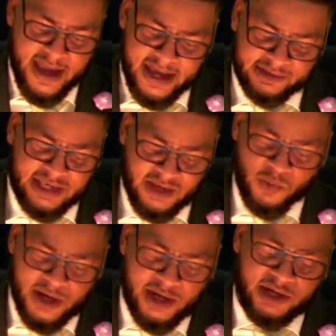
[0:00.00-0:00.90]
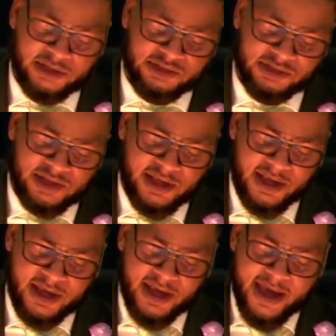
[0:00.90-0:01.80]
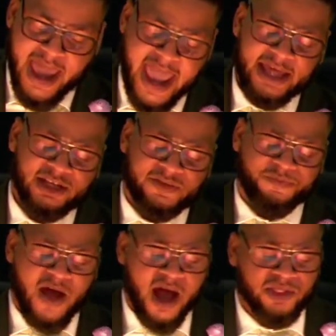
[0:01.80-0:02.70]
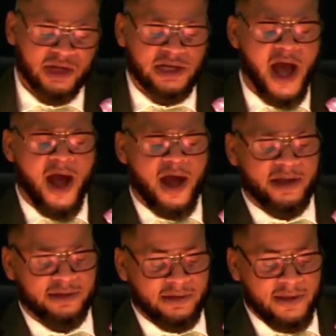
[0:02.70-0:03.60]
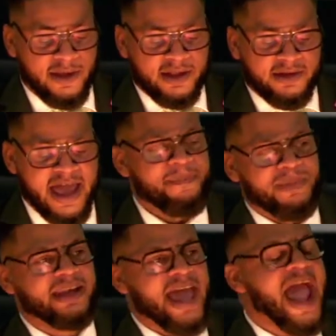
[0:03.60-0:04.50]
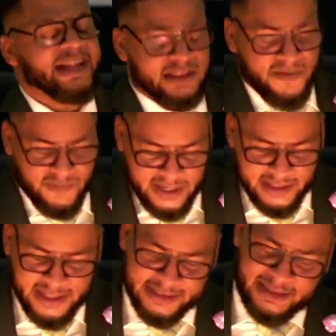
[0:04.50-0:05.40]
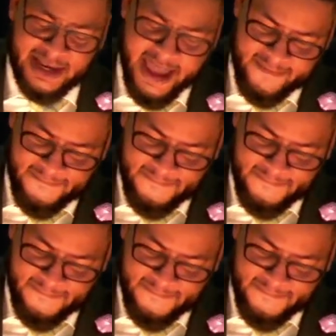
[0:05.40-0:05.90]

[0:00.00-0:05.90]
as he was had his father God not been active in his life.